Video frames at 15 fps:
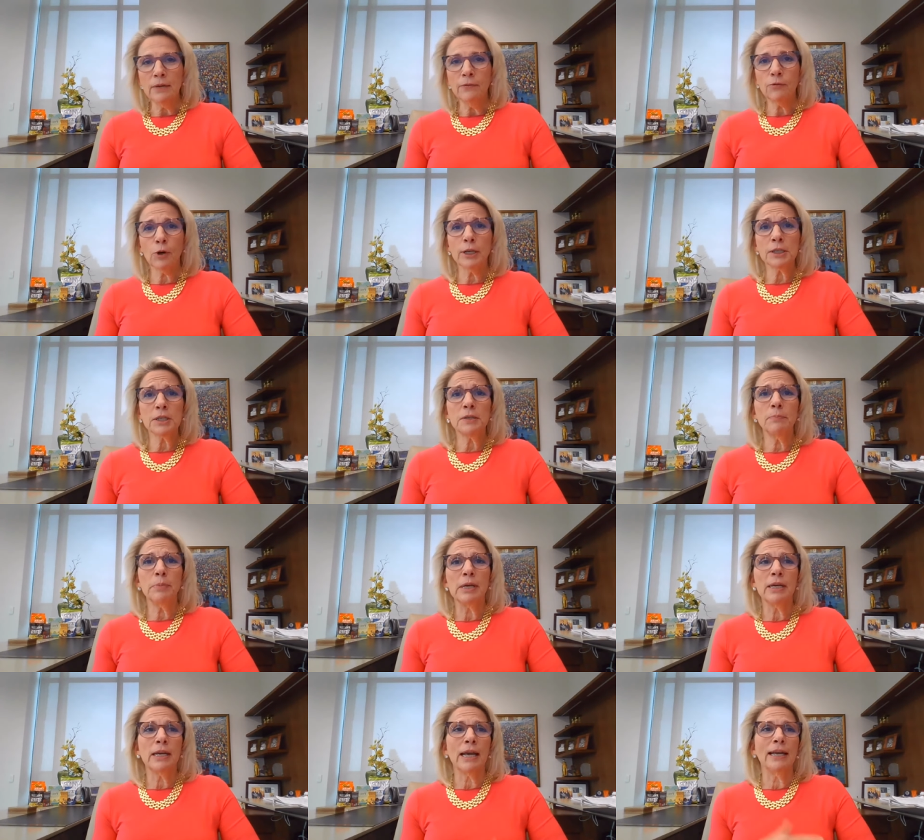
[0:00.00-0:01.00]
for us to
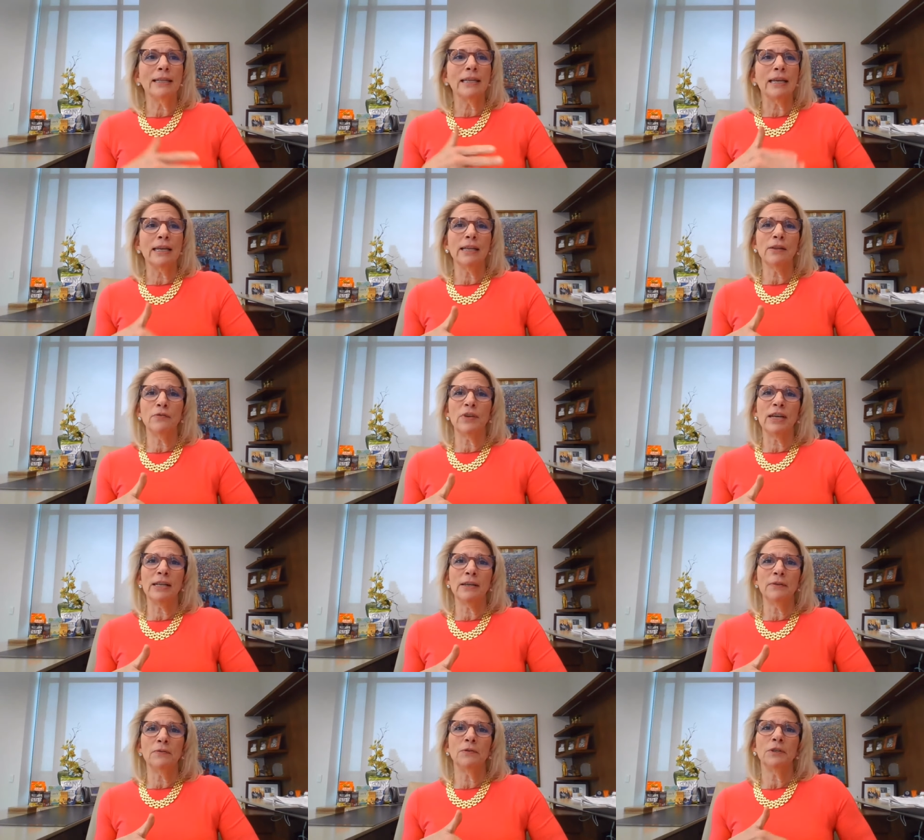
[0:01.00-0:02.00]
be an
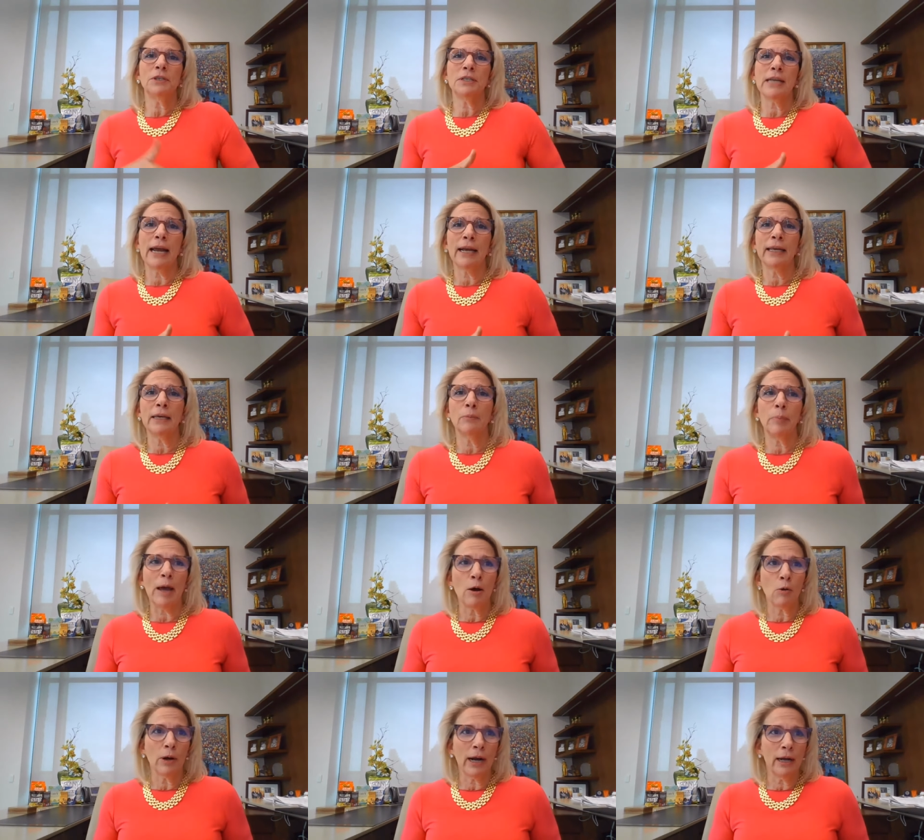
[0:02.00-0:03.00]
innovative snacking
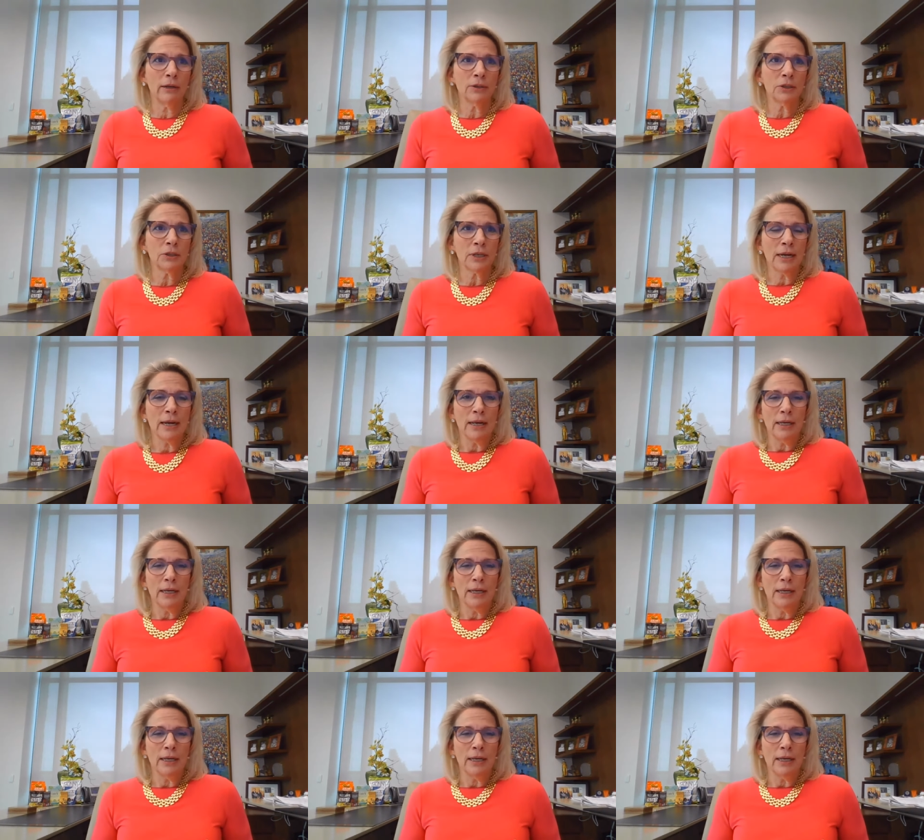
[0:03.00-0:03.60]
powerhouse.